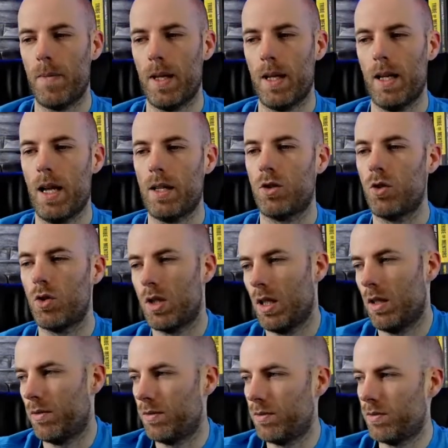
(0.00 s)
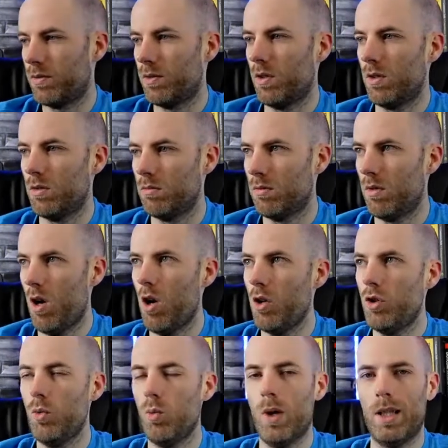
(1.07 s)
And ask yourself, are
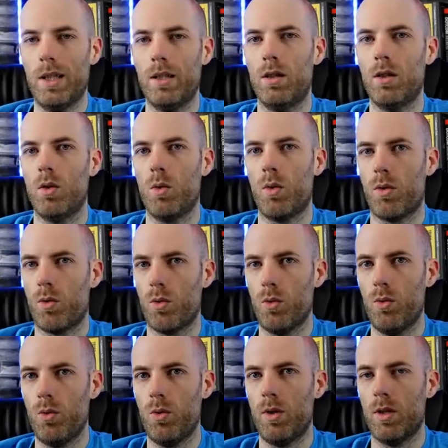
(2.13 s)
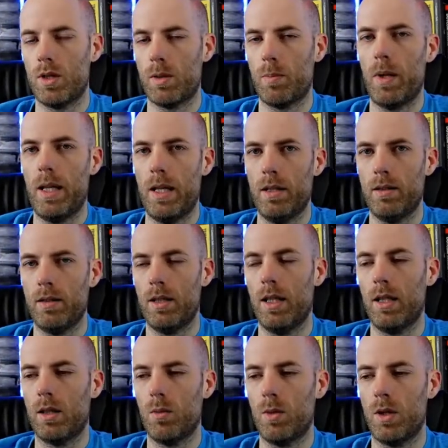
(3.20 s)
you willing to go through this pain to
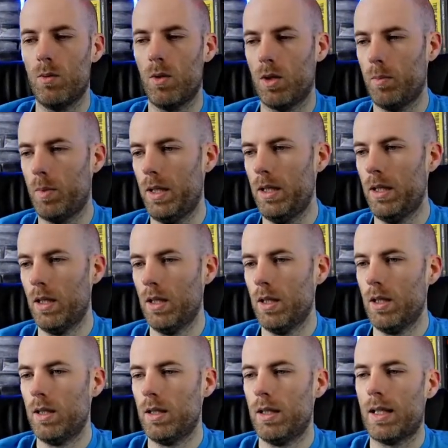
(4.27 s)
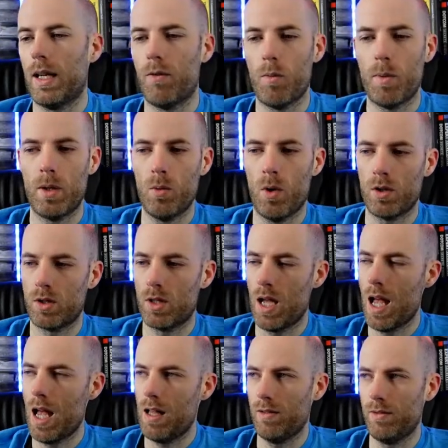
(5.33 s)
get to where you want to be? Like, everybody wants to
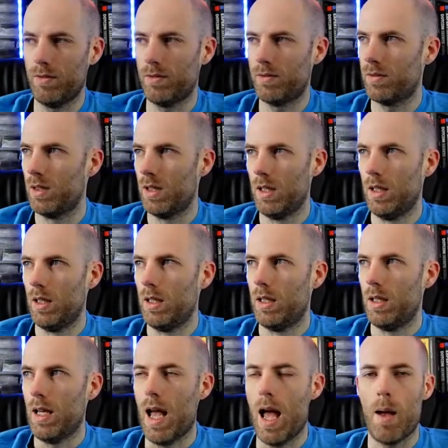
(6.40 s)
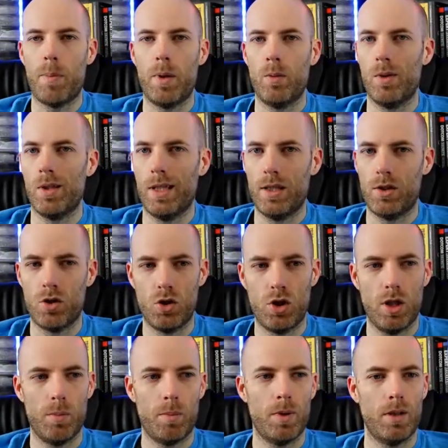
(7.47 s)
have a happy
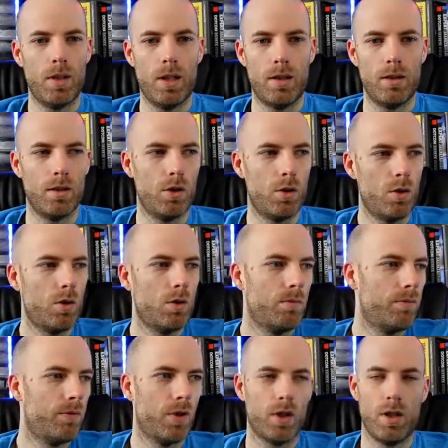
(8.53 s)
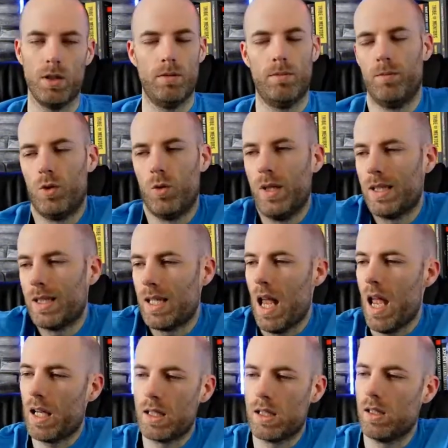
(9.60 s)
relationship and fucking great
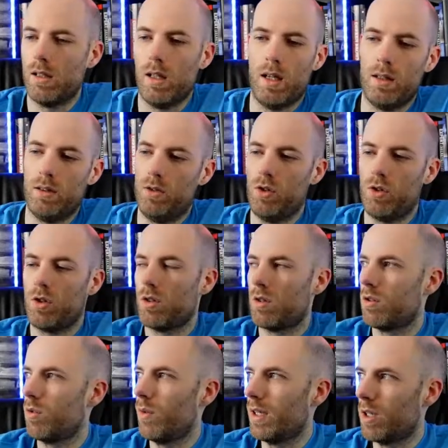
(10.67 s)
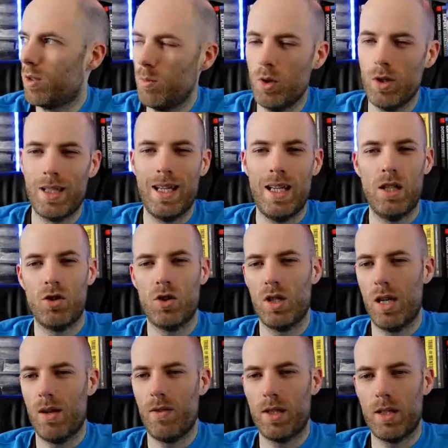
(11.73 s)
sex and just great communication
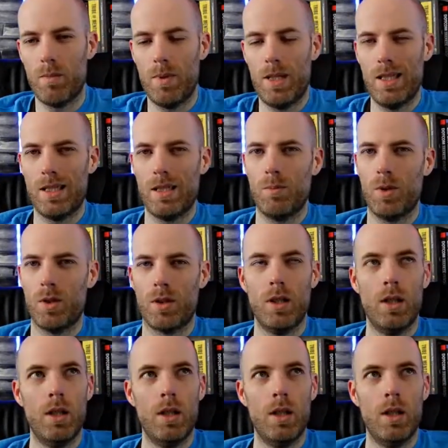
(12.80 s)
and everything amazing, but